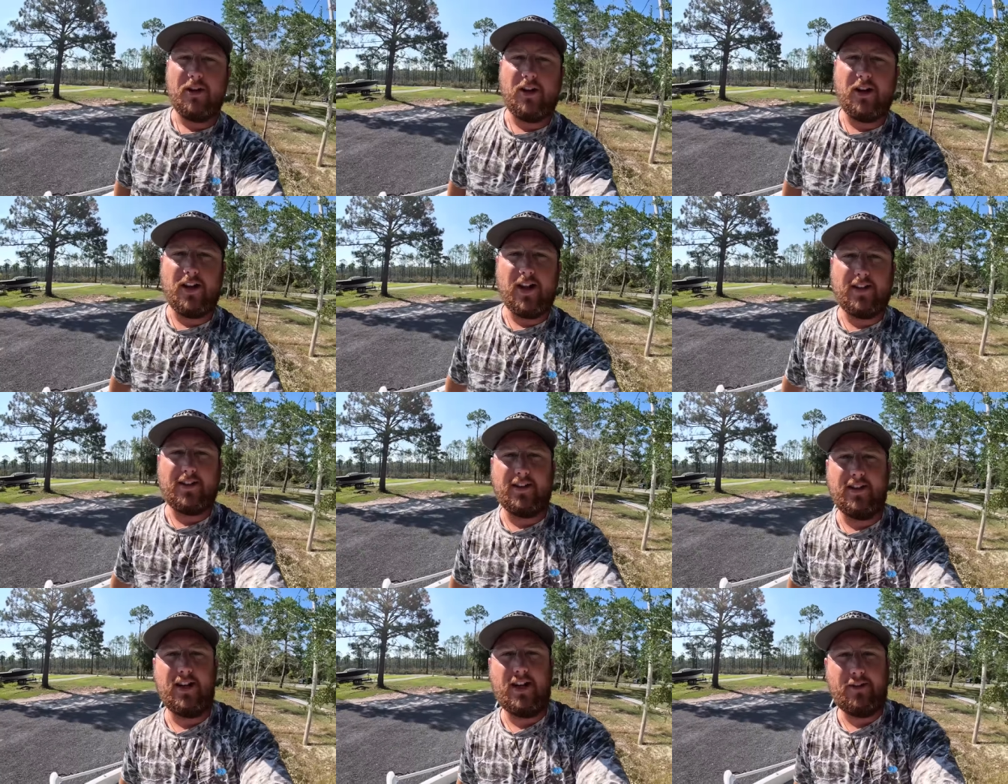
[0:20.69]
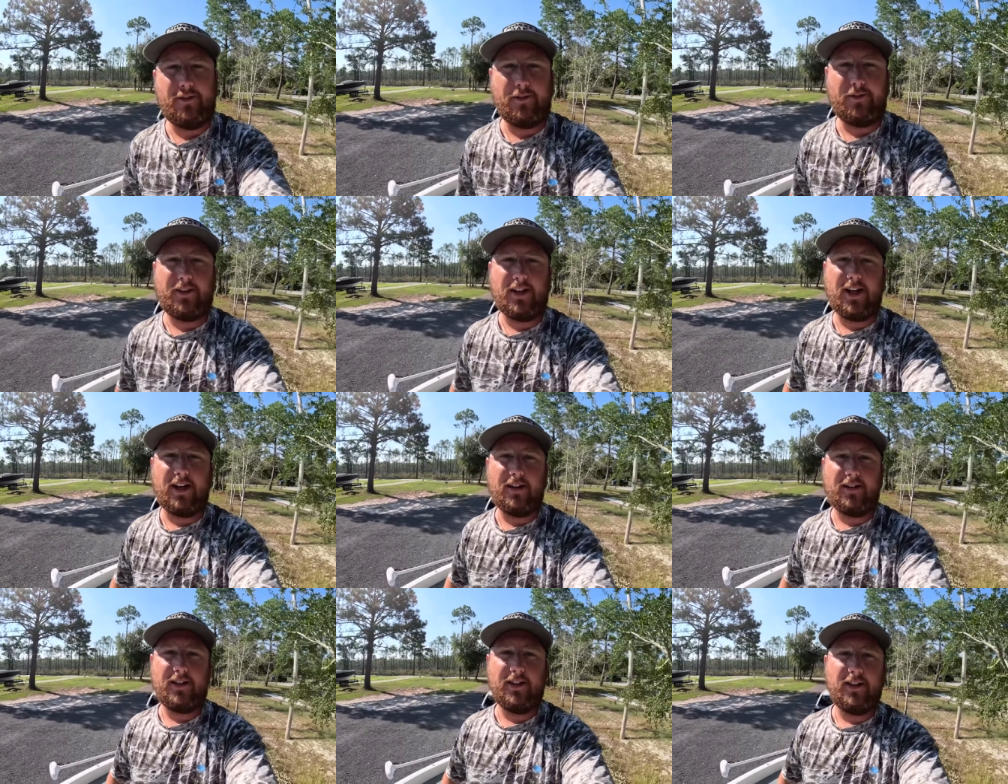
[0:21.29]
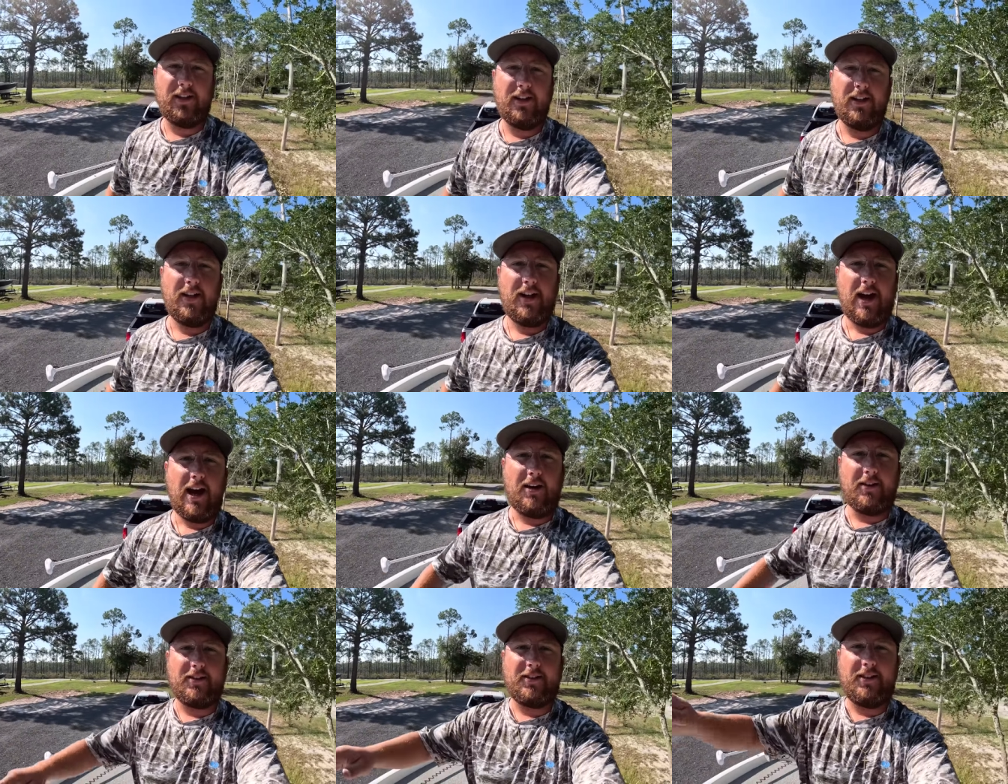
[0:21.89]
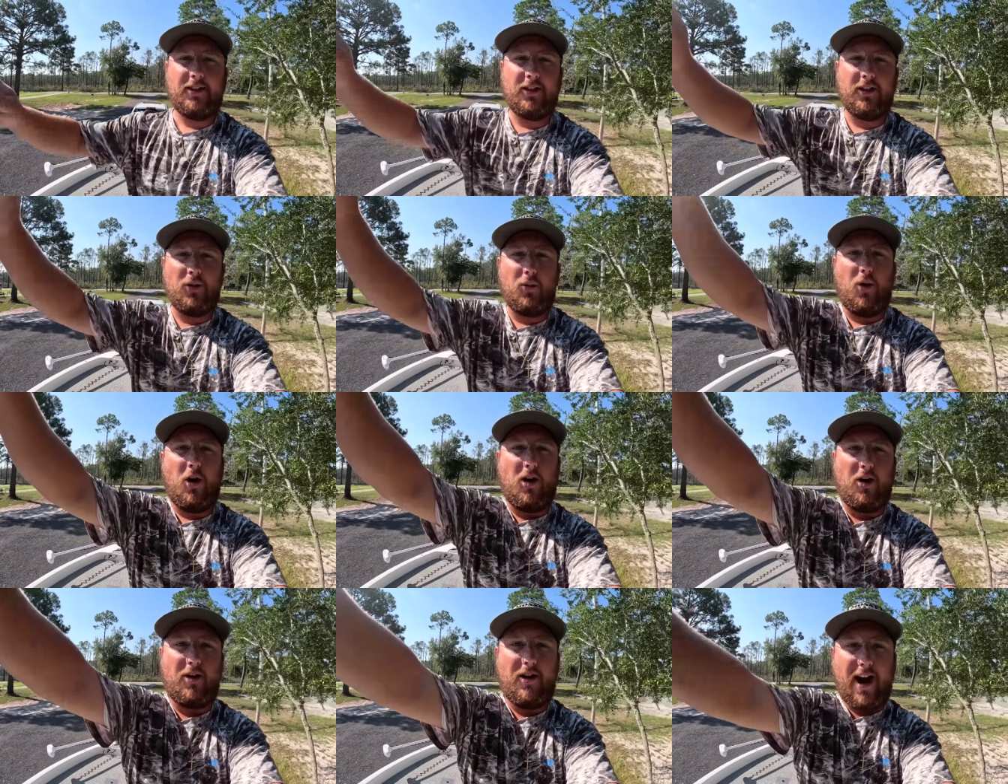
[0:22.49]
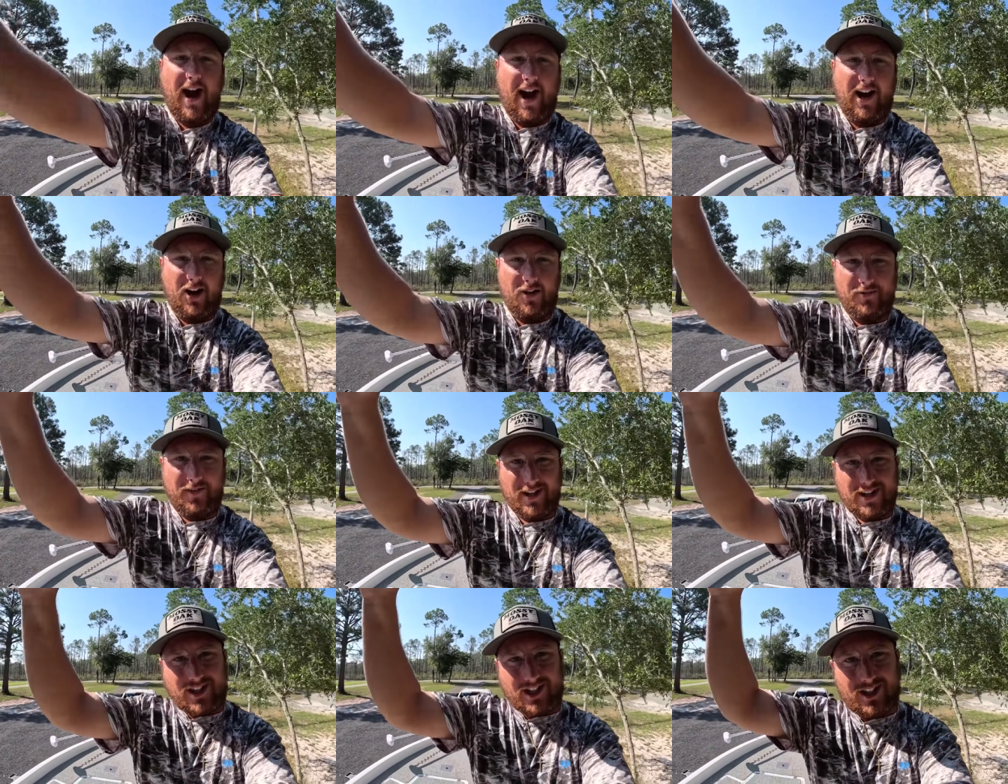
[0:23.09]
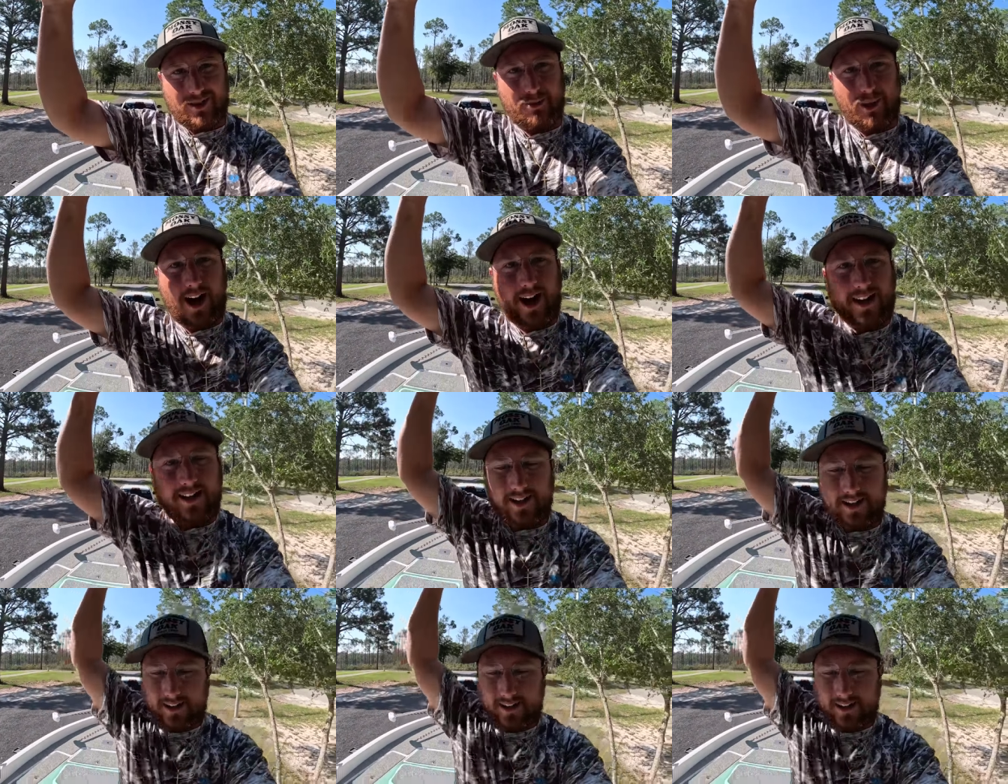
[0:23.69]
But y'all, that's enough of talking. I'll see you on the water at our fishing spot.